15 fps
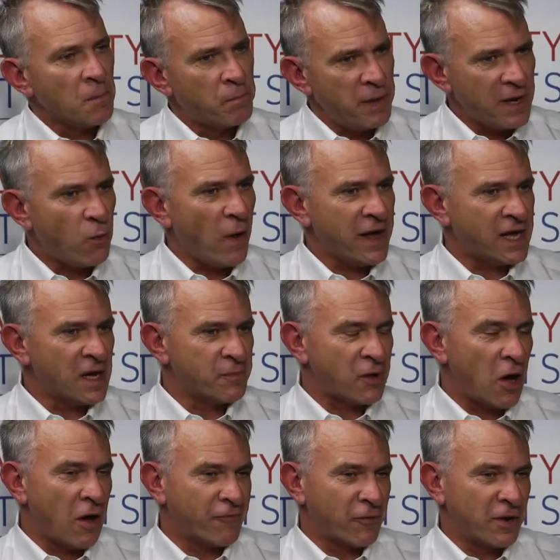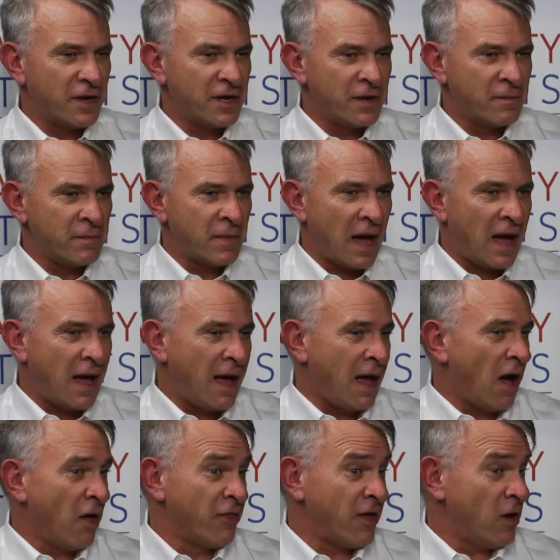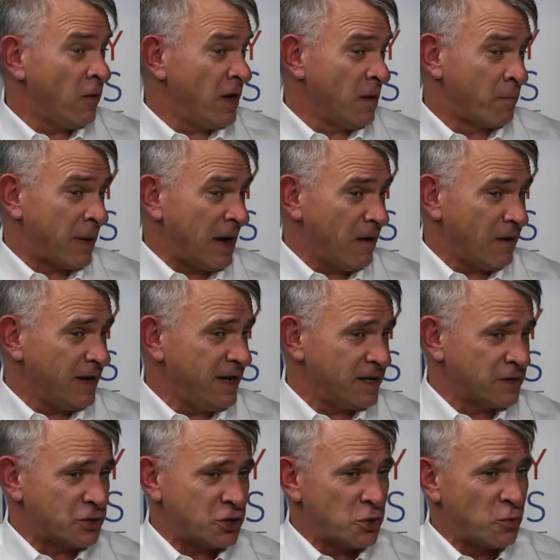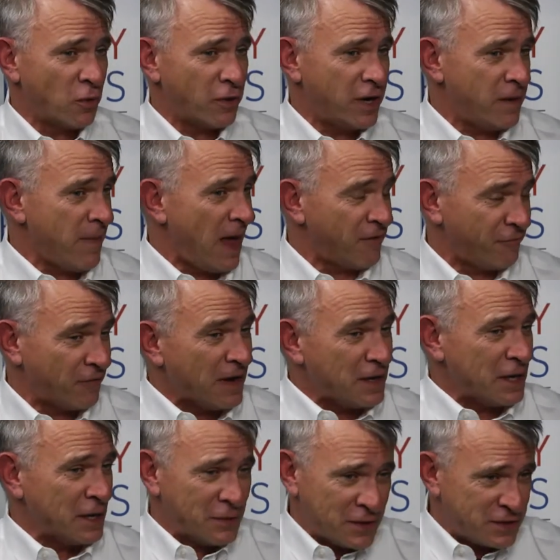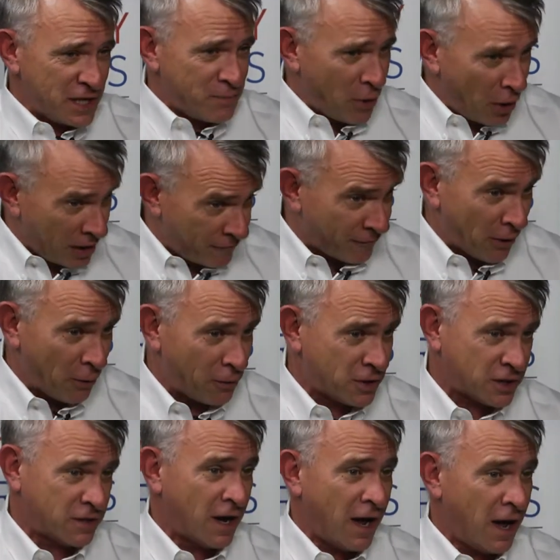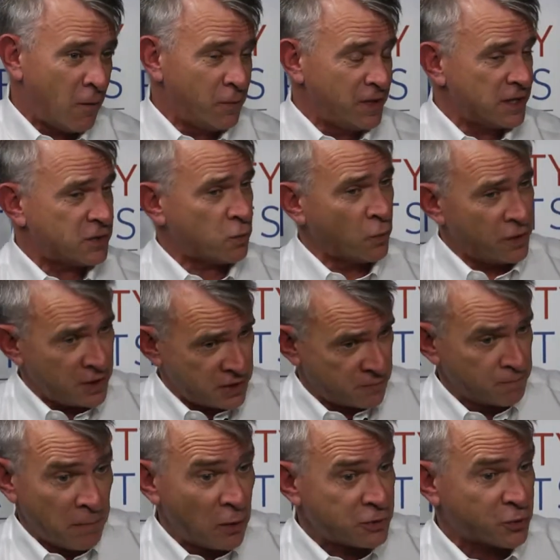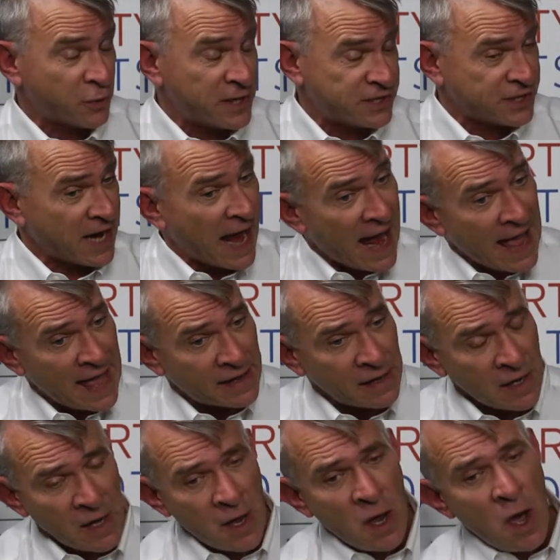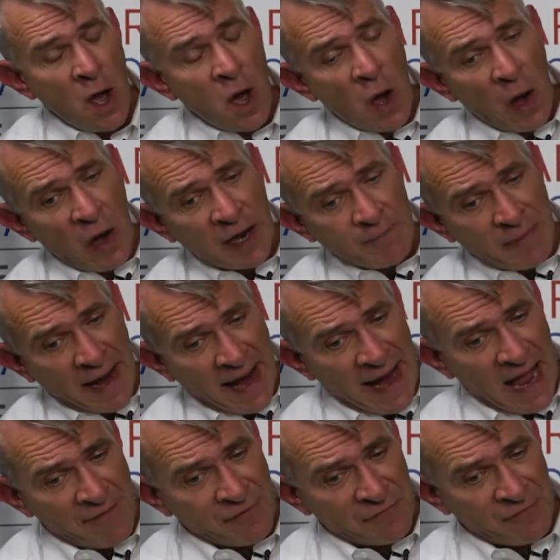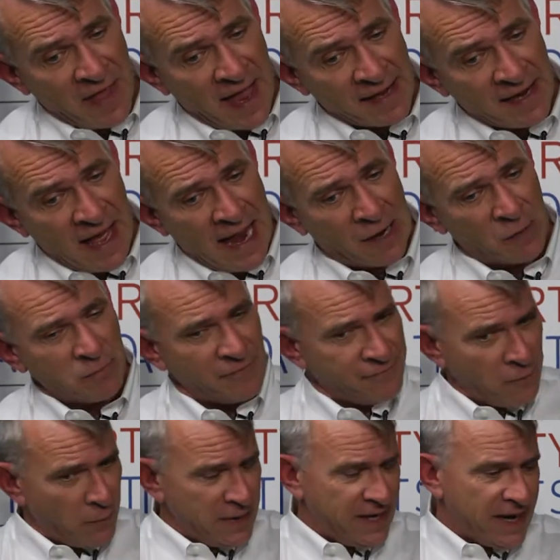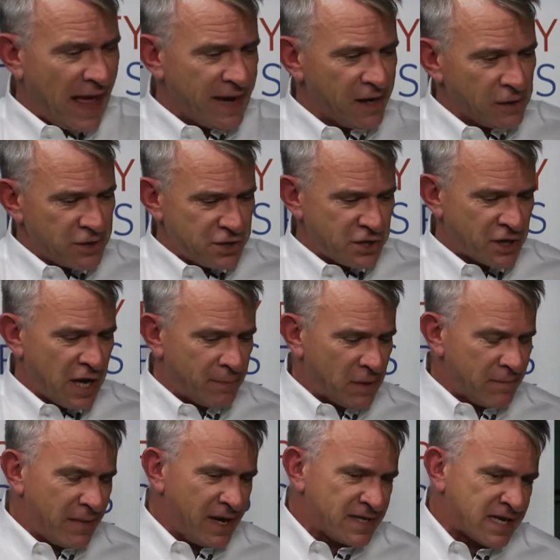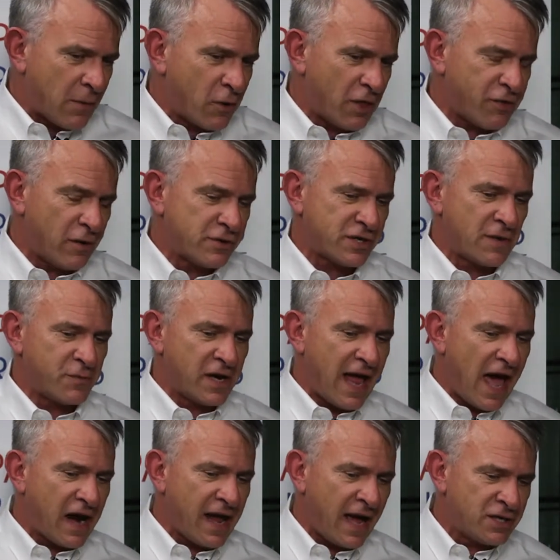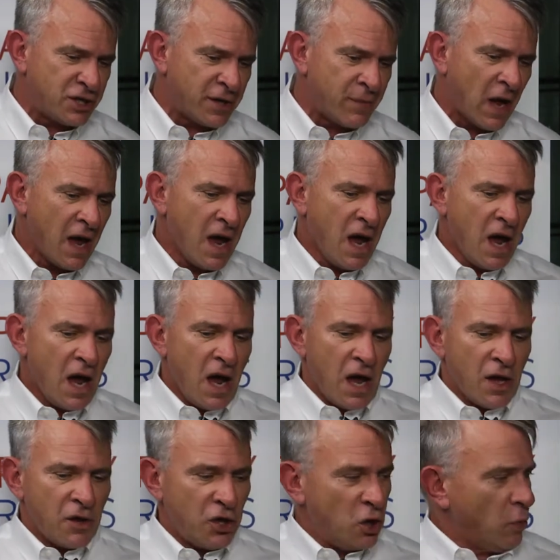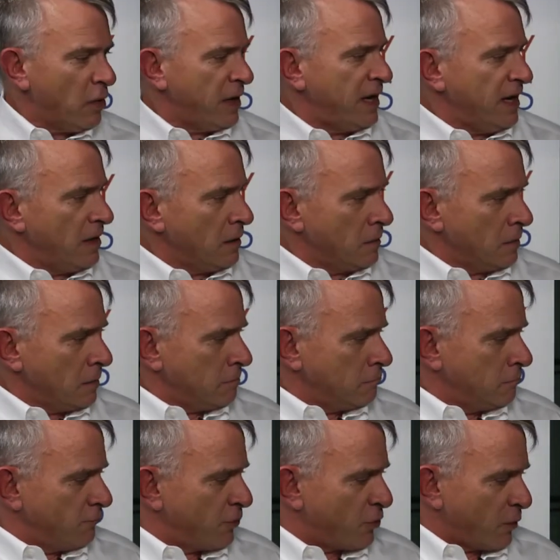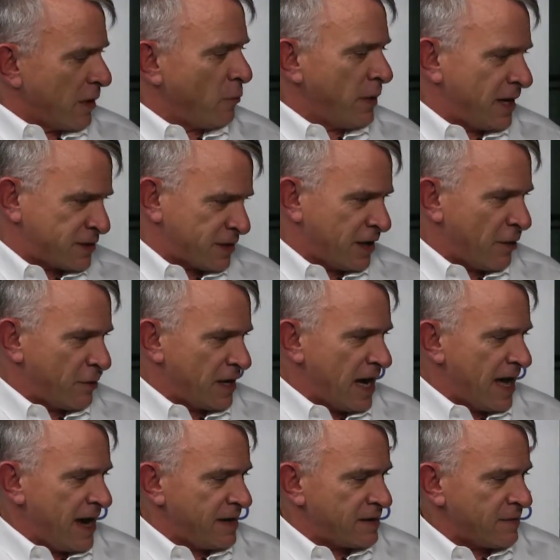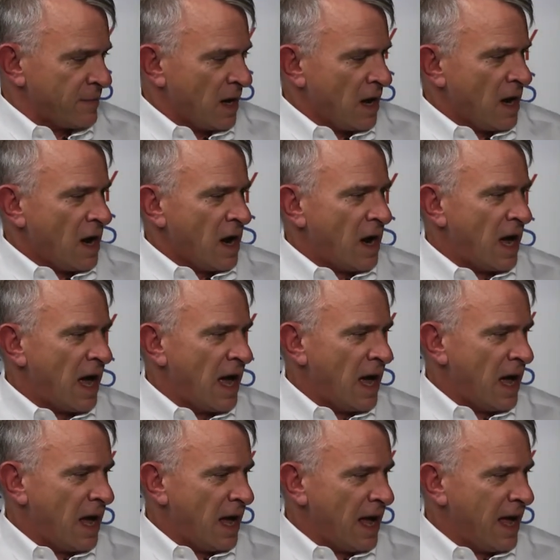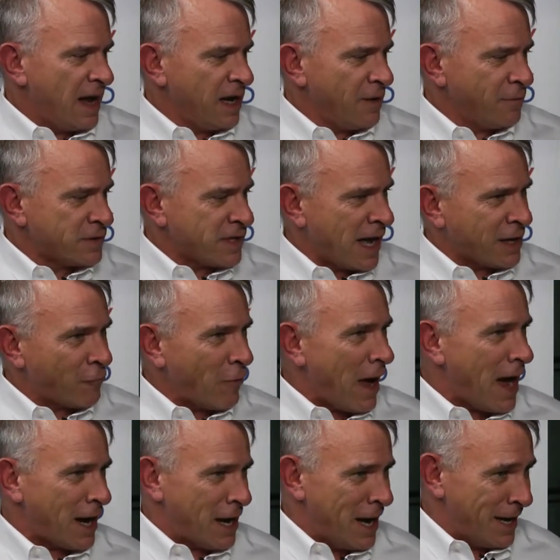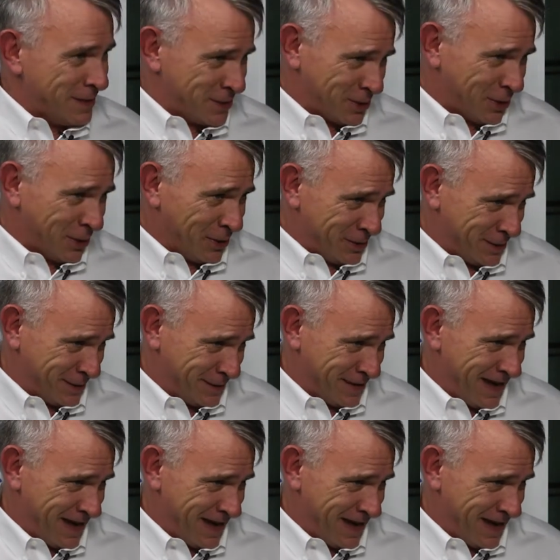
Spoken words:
Big wake-up call for him, although he apparently isn't too worried about offending the Tea Party folks with his most recent ad on behalf of Thad Cochran. Before we get out of here in just a couple of minutes, I want to throw something out at you. You were here 3 weeks ago tonight, and it was like a rock concert.